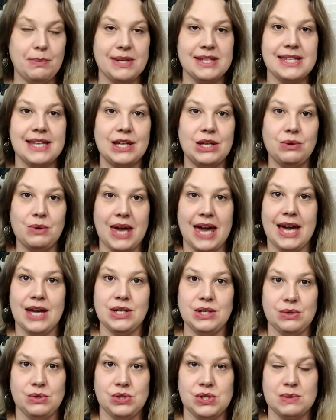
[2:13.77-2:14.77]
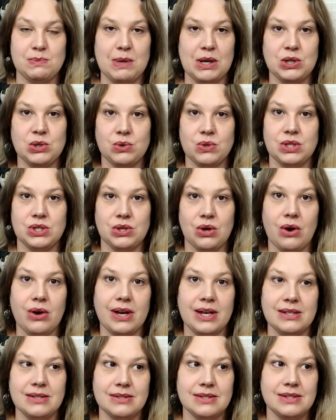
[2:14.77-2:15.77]
best thing you can do is just make sure the
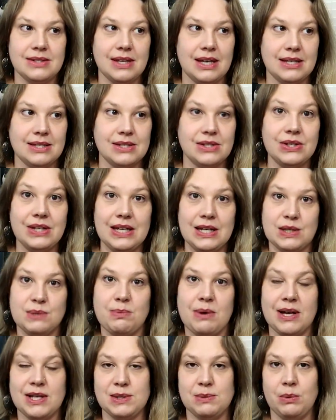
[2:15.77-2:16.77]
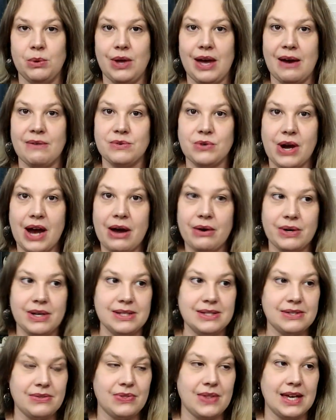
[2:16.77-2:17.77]
dog is as clean as possible after
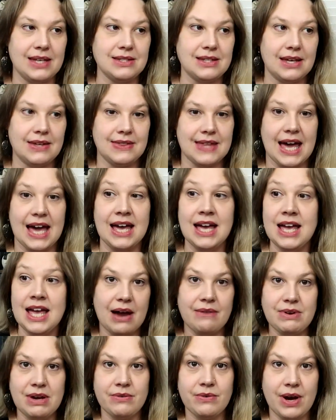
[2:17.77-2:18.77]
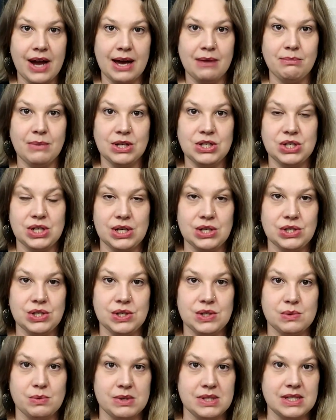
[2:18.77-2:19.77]
outings and things like that. I've never had much
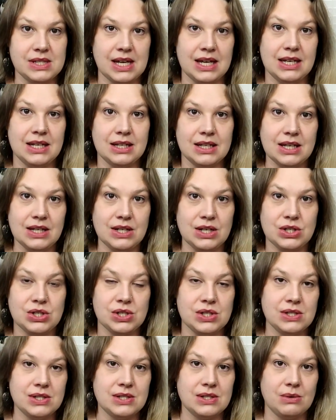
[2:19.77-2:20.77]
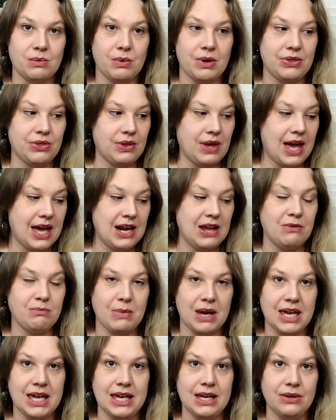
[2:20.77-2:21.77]
issues with skin conditions with any of
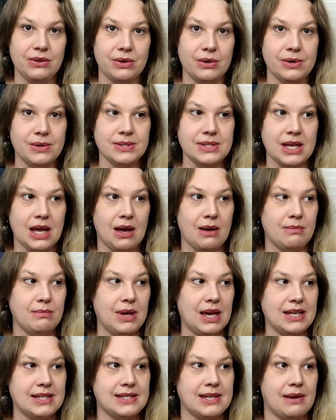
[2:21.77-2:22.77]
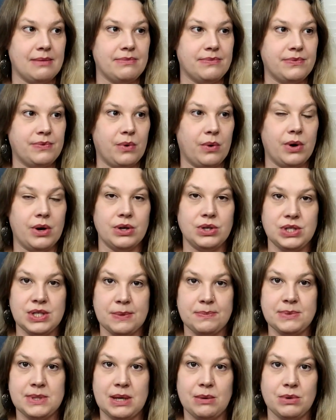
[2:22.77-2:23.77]
my healers, except for
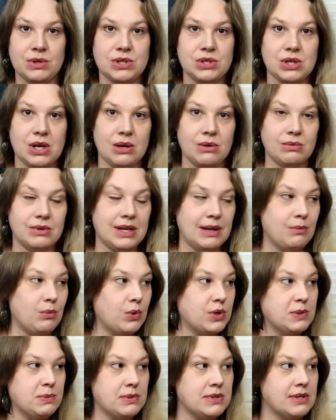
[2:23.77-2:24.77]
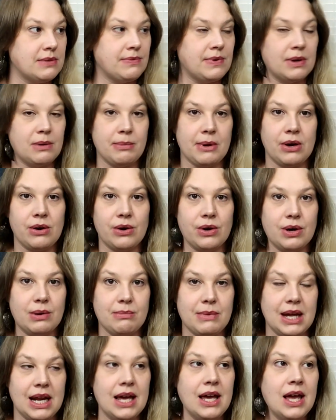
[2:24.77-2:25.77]
Gypsy, which I'll get more specific about her in a
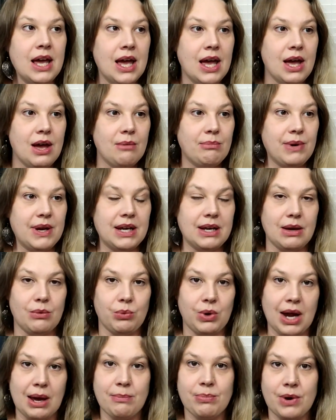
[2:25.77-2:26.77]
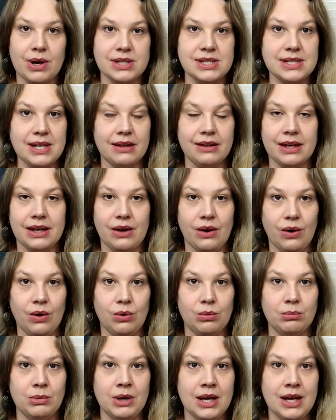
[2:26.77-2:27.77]
minute. But when I brought Sully
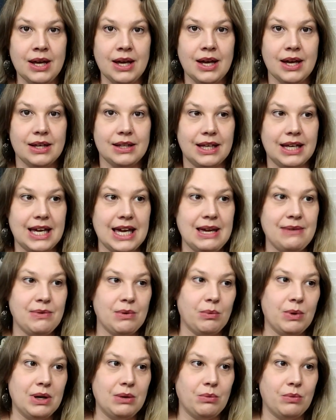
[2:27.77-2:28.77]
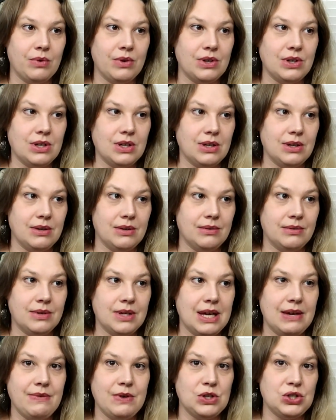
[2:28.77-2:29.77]
home, like
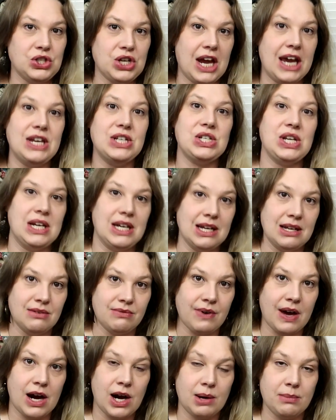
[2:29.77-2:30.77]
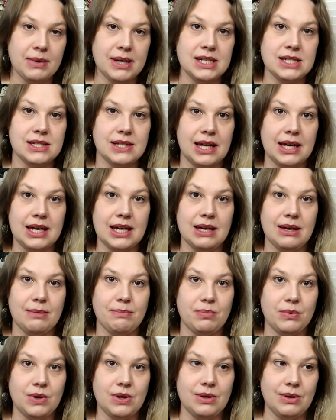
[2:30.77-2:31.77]
even changing environment, like,
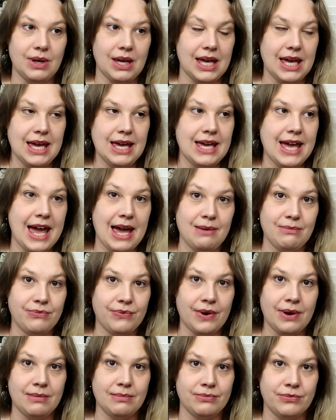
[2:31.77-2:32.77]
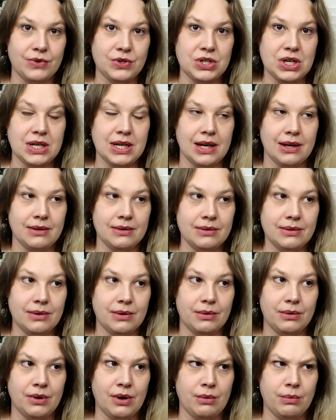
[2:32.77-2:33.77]
he came from Virginia,
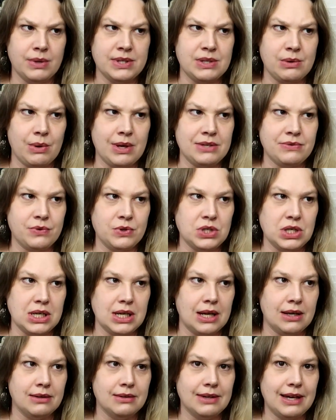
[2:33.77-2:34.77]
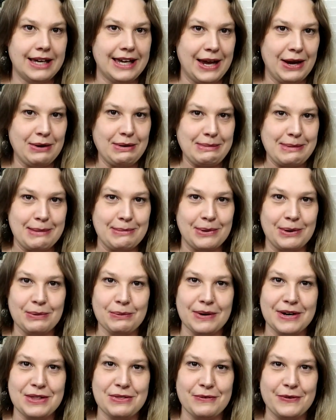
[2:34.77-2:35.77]
or was it West Virginia? I can't remember.
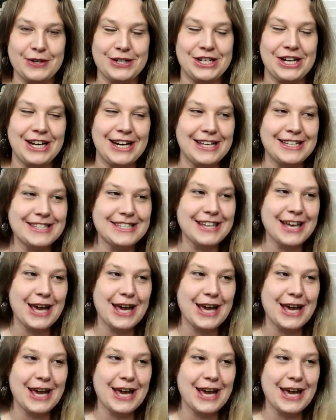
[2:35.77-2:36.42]
One of the Virginias.